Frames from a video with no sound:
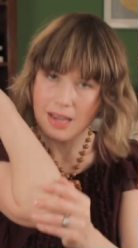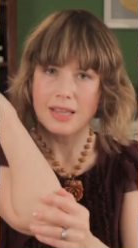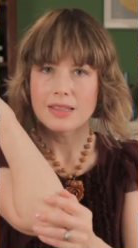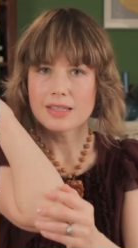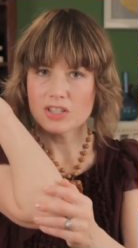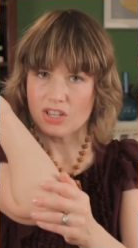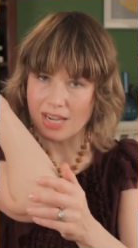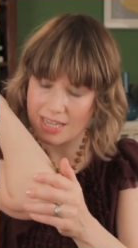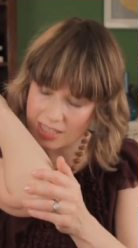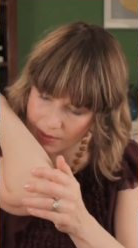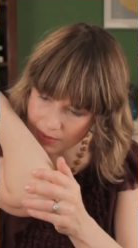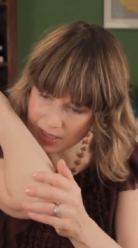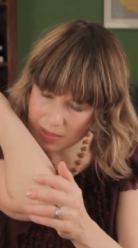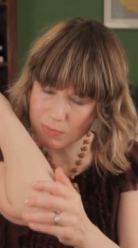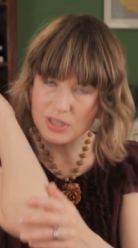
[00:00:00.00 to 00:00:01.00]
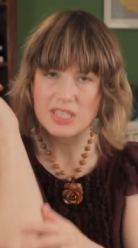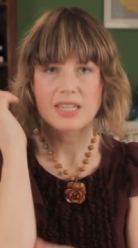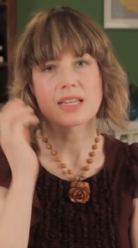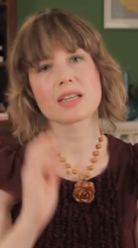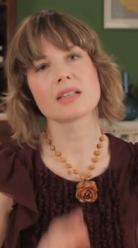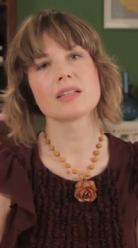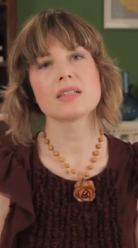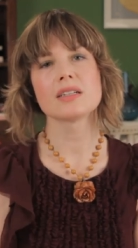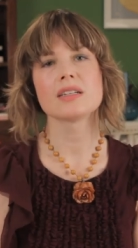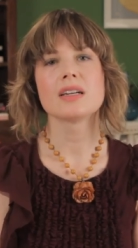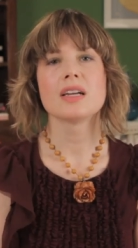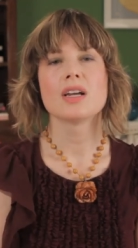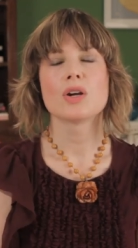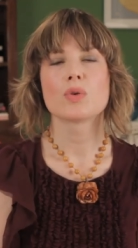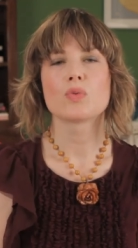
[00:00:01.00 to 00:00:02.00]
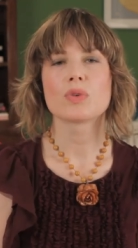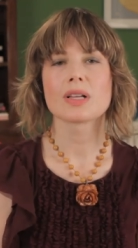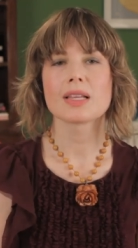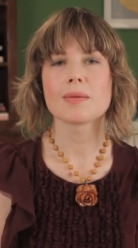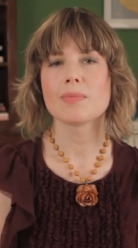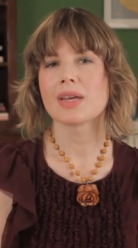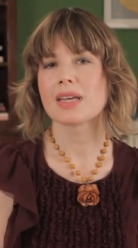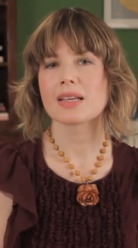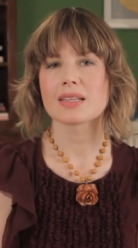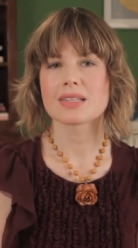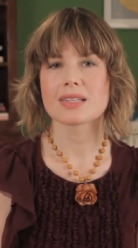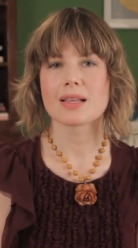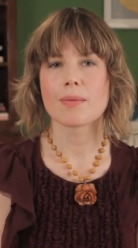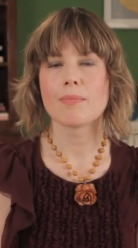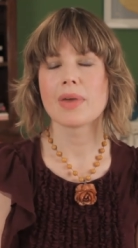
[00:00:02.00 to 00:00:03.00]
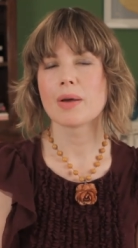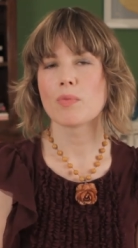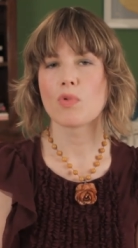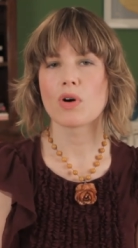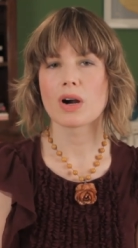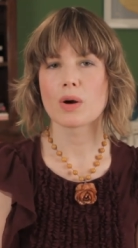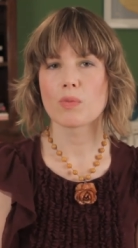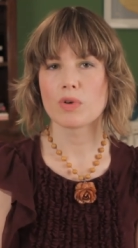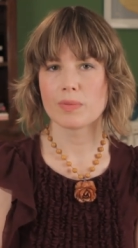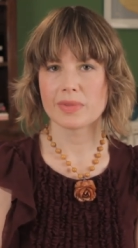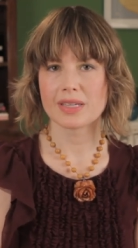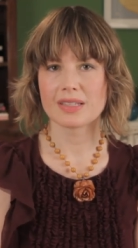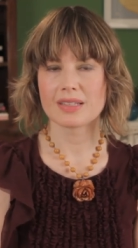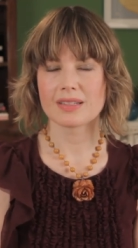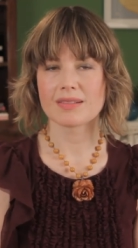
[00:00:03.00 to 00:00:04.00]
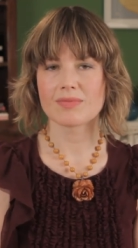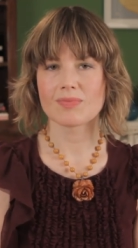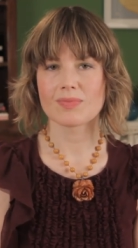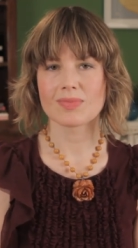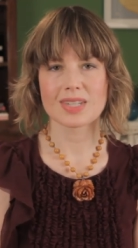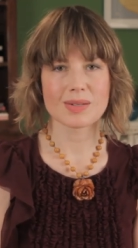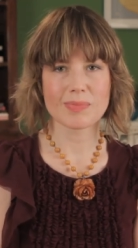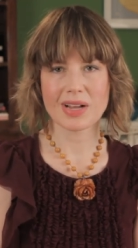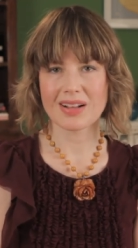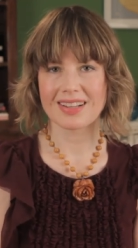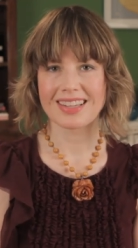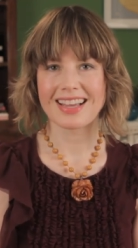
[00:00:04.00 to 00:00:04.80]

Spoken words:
And the jasmine in particular really makes Memoir Woman smell